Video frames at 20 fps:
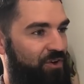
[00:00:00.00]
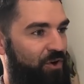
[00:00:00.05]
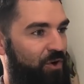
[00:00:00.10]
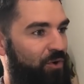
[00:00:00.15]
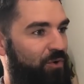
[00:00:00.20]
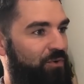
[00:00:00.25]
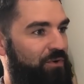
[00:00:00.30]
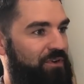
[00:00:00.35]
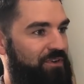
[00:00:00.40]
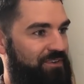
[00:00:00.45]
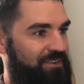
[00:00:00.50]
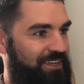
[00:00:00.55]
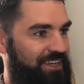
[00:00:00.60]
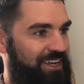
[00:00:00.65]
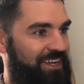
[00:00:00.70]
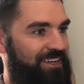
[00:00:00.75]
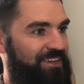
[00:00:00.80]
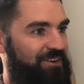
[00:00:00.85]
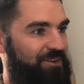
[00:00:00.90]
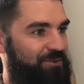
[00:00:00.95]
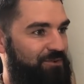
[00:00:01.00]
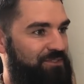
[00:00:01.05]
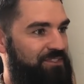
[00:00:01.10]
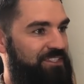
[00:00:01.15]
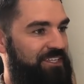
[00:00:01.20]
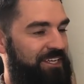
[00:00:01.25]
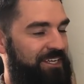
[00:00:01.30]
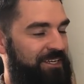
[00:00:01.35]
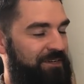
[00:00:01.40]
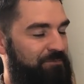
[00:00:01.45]
your own, again. Yeah, your own mm-hmm.
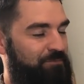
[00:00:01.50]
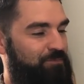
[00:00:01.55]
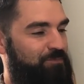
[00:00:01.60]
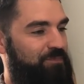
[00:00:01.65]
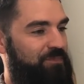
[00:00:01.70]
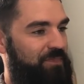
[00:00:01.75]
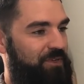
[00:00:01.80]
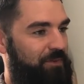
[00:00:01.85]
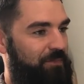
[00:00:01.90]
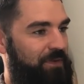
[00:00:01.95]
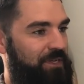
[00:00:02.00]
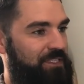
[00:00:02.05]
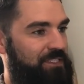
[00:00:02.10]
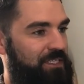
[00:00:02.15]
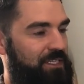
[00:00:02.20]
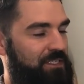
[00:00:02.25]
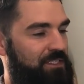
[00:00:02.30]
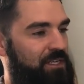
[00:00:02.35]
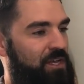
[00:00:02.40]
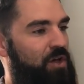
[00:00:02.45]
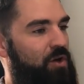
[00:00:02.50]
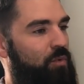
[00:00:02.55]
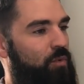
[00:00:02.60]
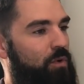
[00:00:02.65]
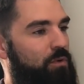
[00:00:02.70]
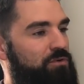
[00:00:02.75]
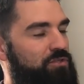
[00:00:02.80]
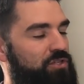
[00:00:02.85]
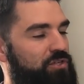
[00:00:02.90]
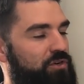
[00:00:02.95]
setup. That makes yeah. sense.
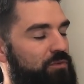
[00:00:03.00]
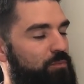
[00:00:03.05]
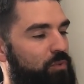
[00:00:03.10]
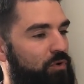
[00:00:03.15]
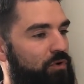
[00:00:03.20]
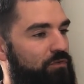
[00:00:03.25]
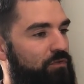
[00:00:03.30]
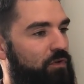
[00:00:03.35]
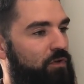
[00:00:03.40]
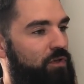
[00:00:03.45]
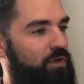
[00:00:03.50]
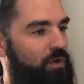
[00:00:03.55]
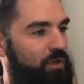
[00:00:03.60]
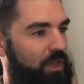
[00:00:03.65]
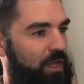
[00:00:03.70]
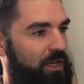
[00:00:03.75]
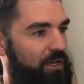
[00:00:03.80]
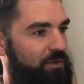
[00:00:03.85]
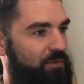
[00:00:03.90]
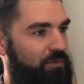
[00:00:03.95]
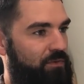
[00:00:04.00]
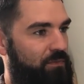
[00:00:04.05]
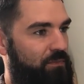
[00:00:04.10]
What was your portfolio like?